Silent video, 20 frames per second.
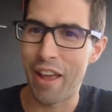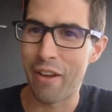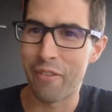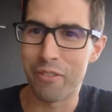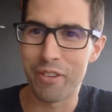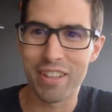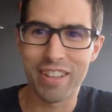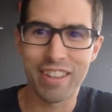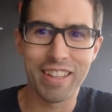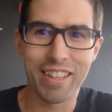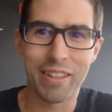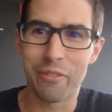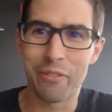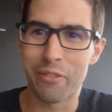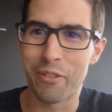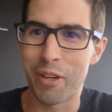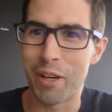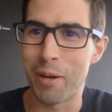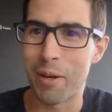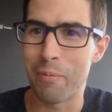everything
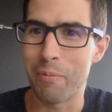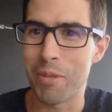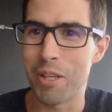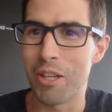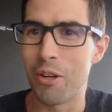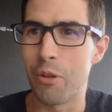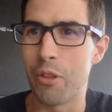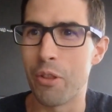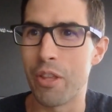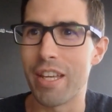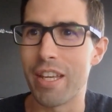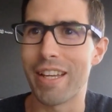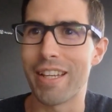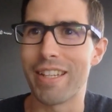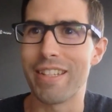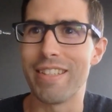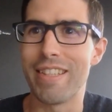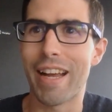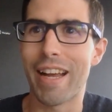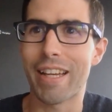from, the
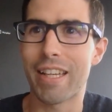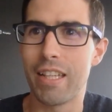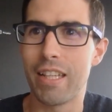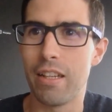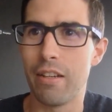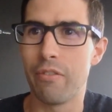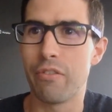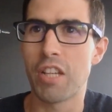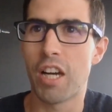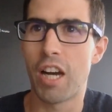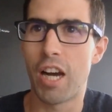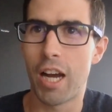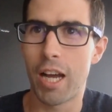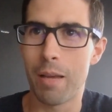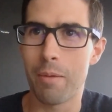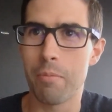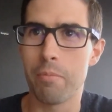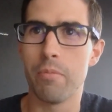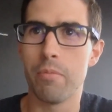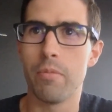executive
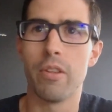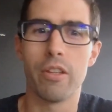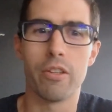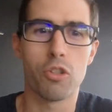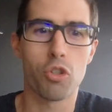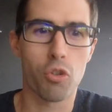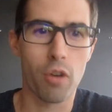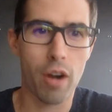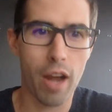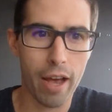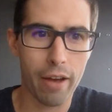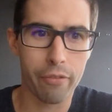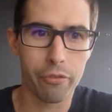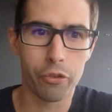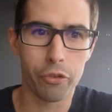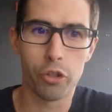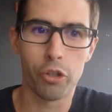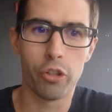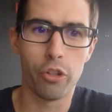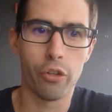time, the
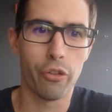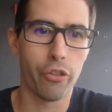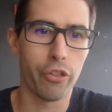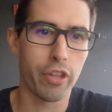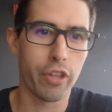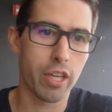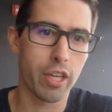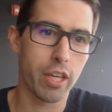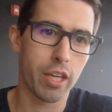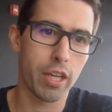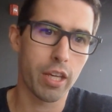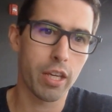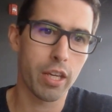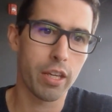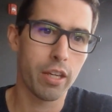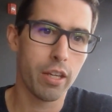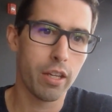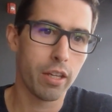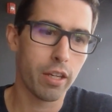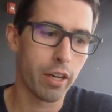travel,
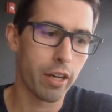the,